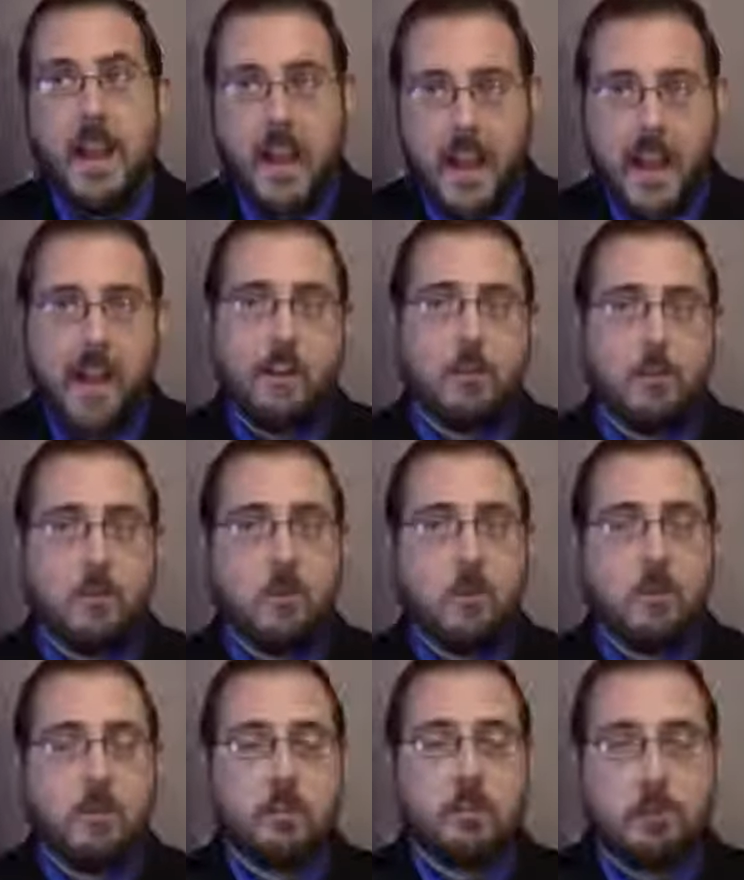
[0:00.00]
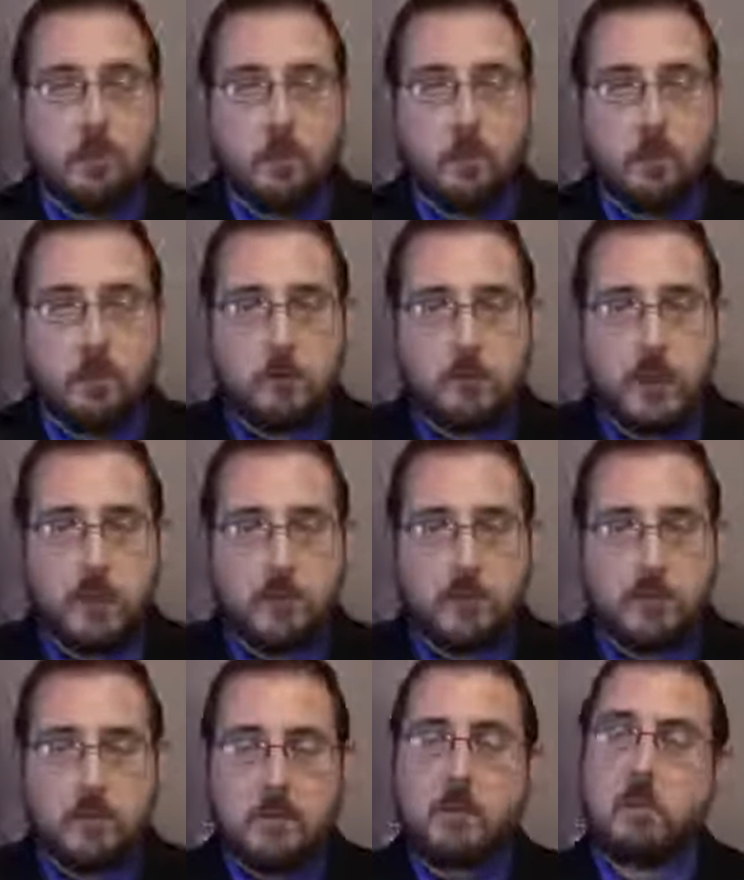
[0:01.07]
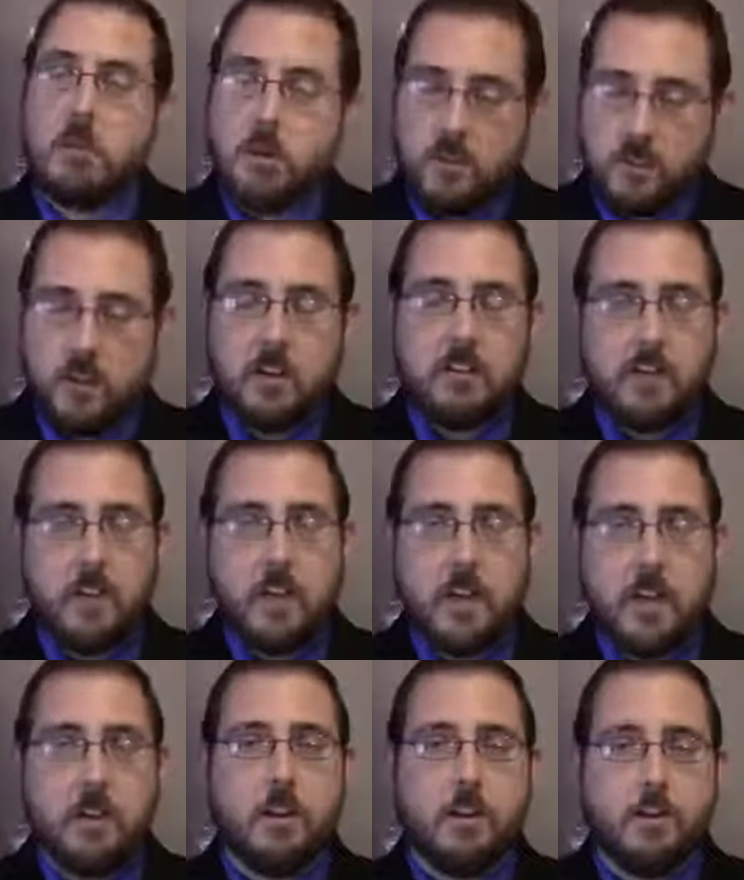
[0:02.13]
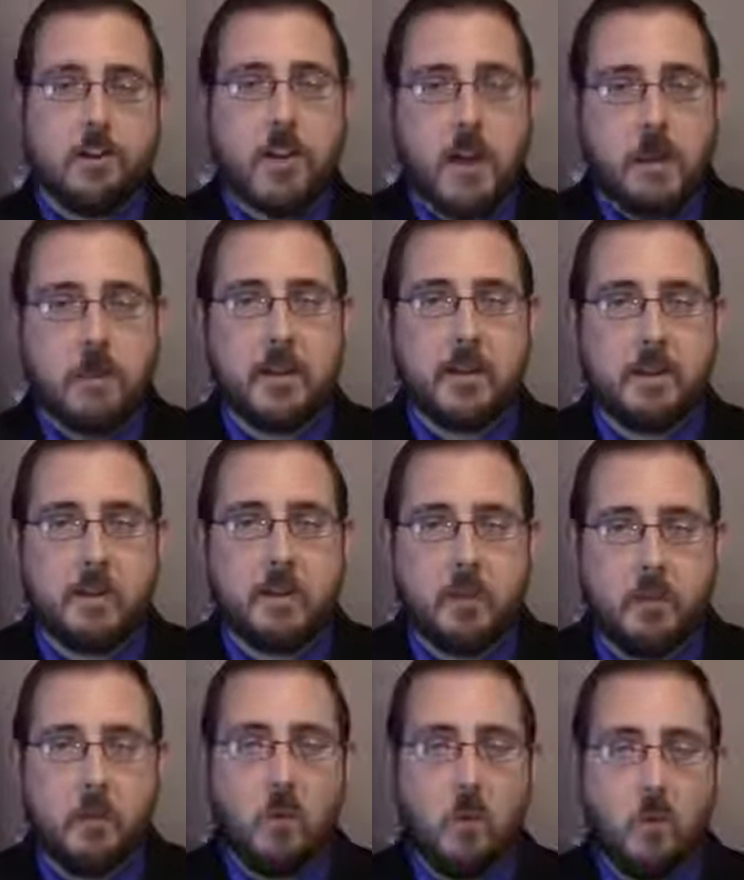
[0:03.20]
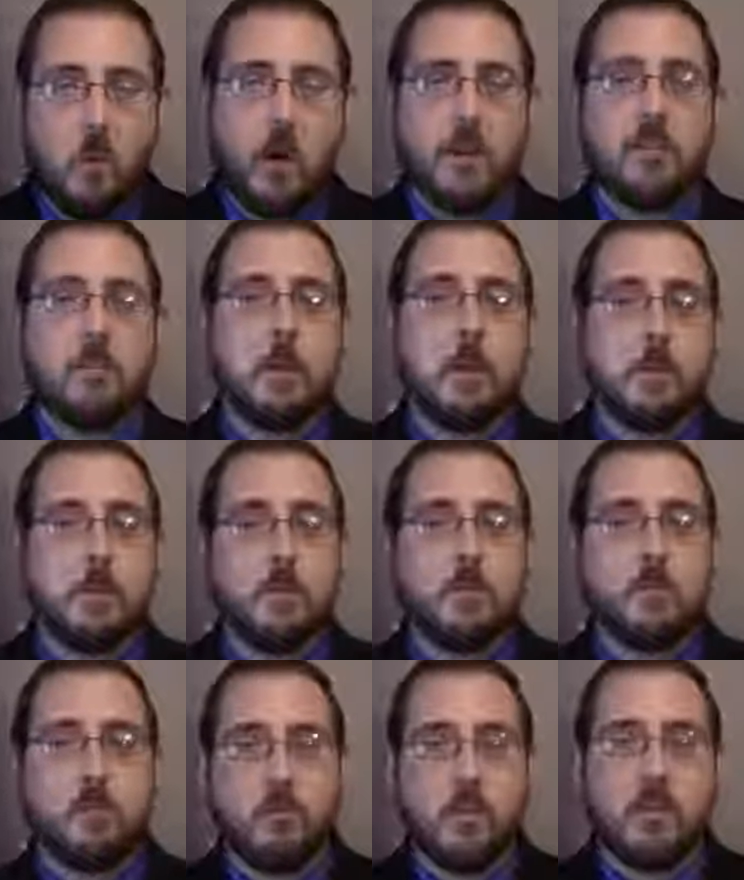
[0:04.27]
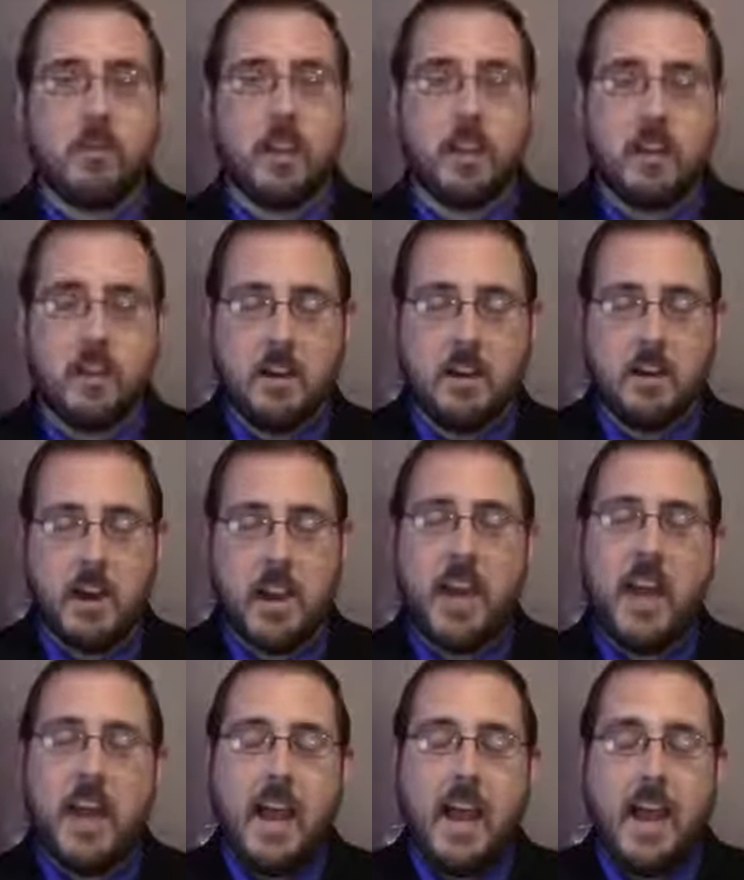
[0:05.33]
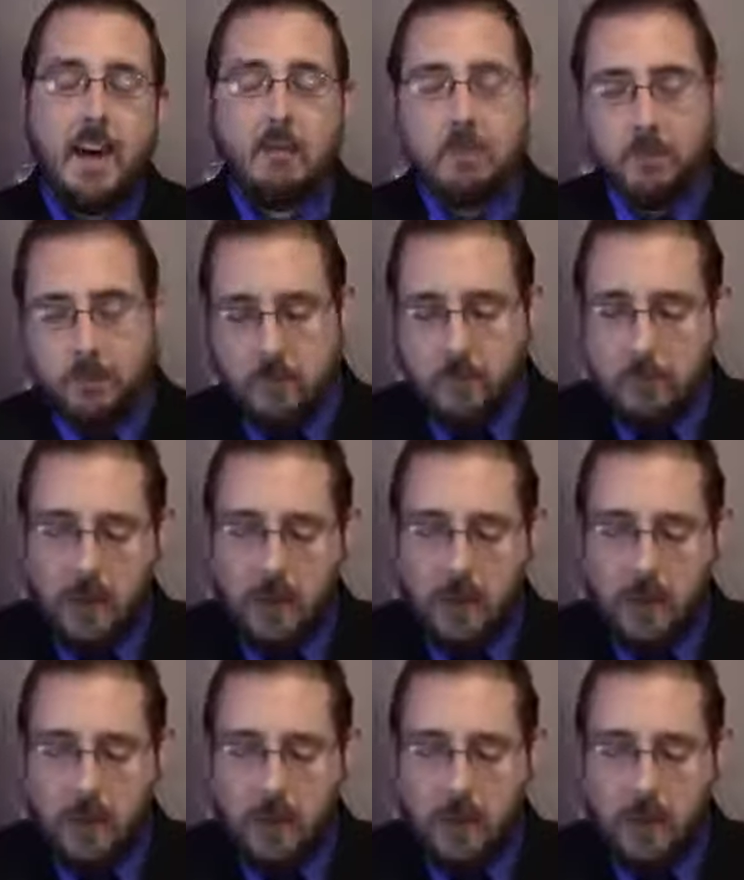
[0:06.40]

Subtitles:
and towards first world people, particularly anarcho-capitalists who want to be able to print a gun out from